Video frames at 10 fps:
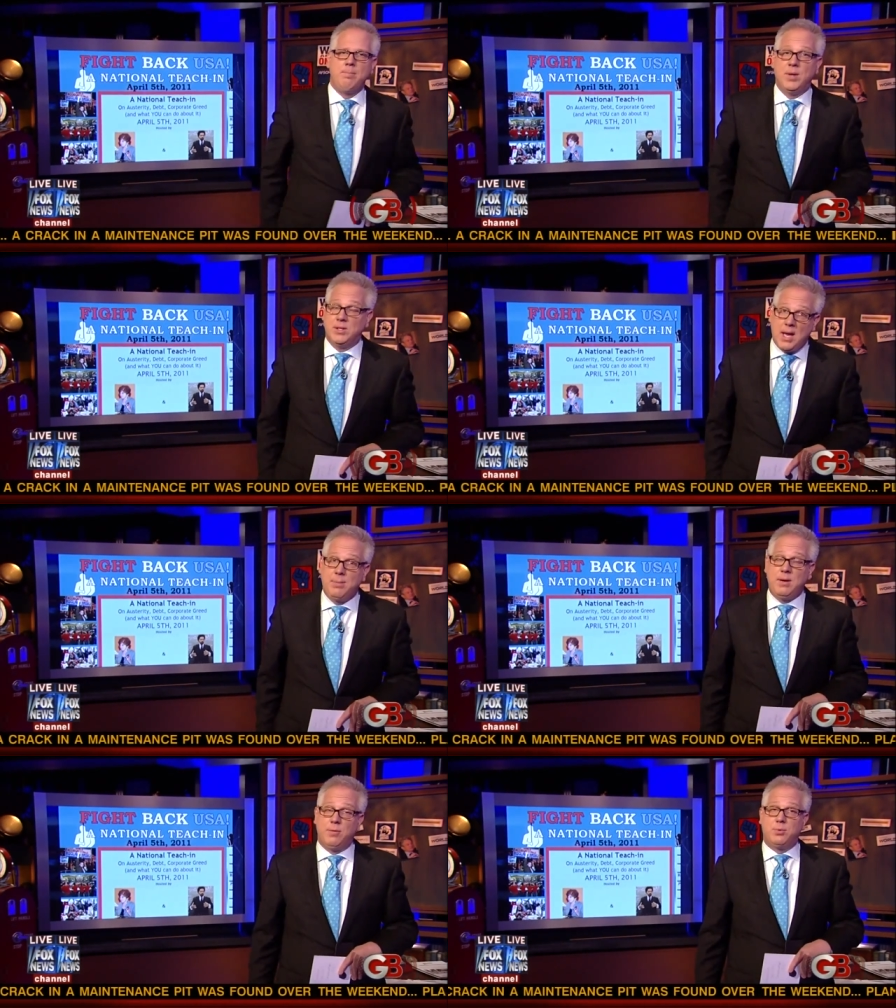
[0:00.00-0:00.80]
It's
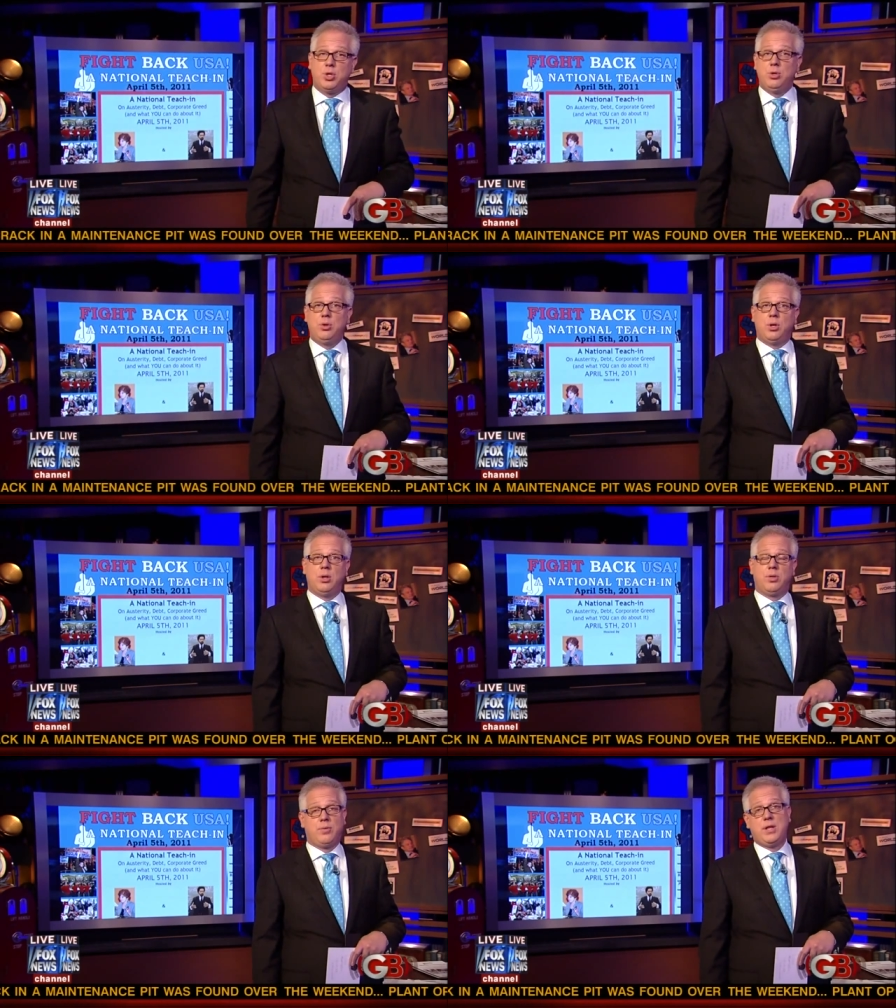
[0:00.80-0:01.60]
happening from 2 to
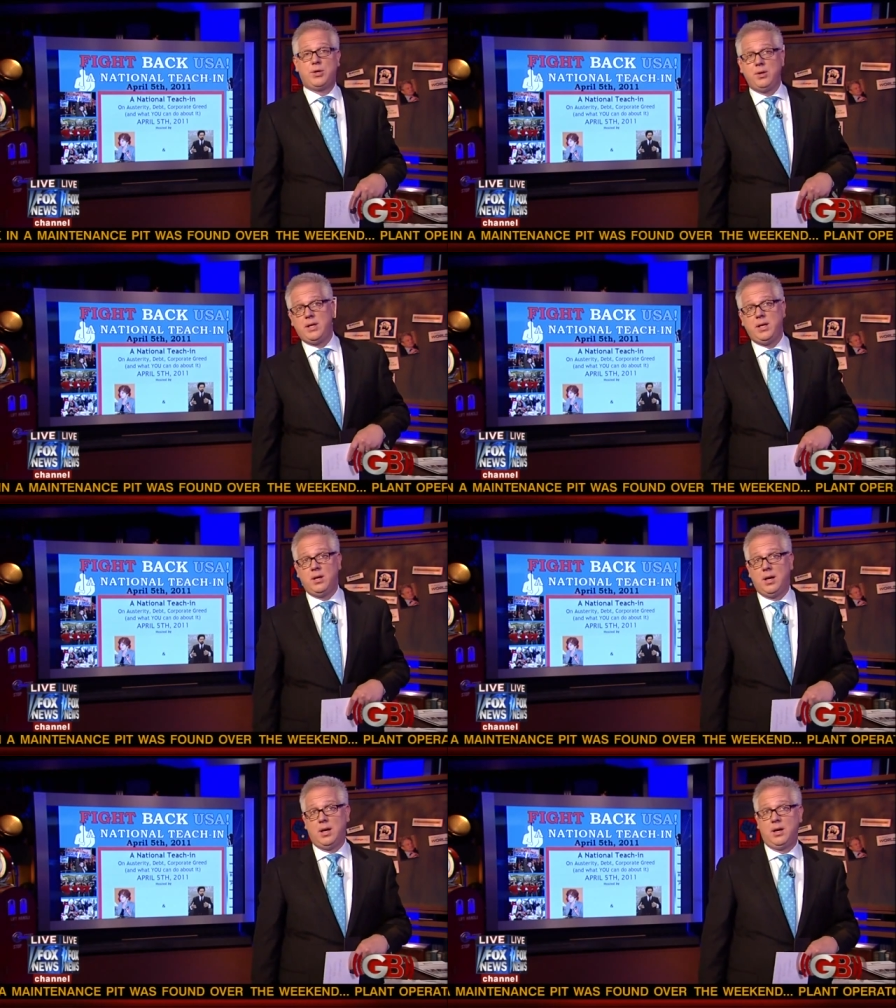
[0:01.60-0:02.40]

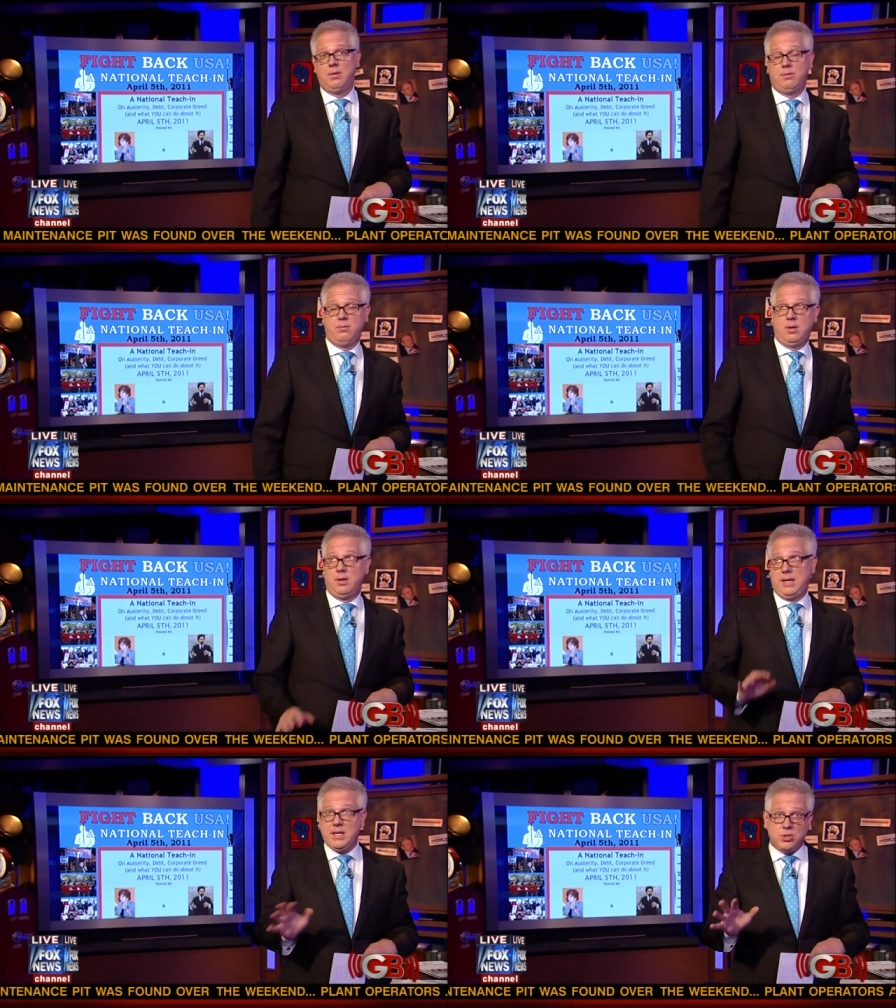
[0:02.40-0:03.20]

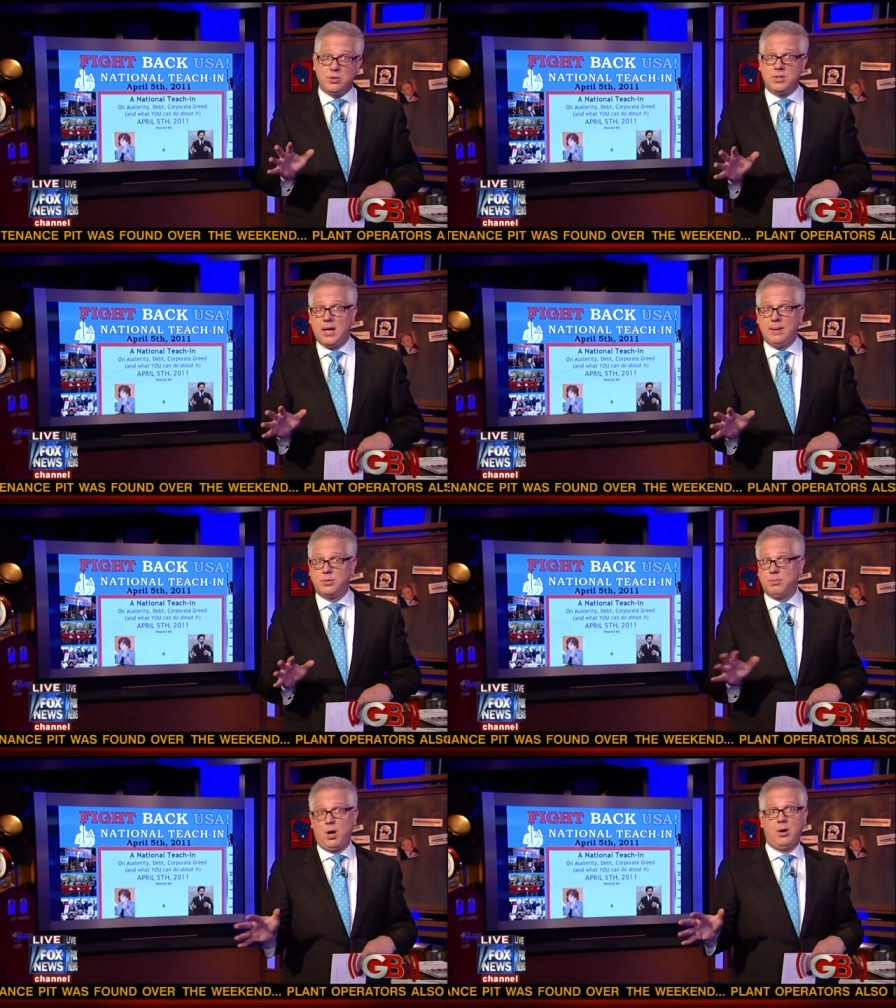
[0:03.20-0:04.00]
3:30 Eastern Time
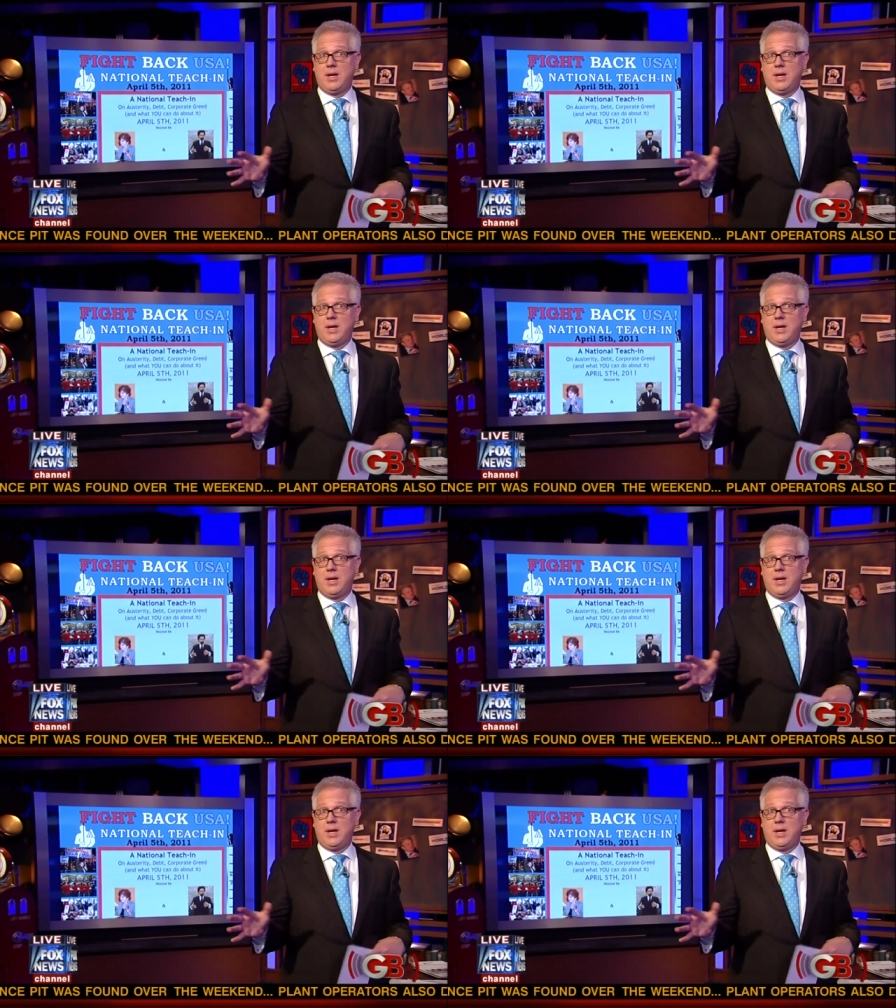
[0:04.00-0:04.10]
tomorrow,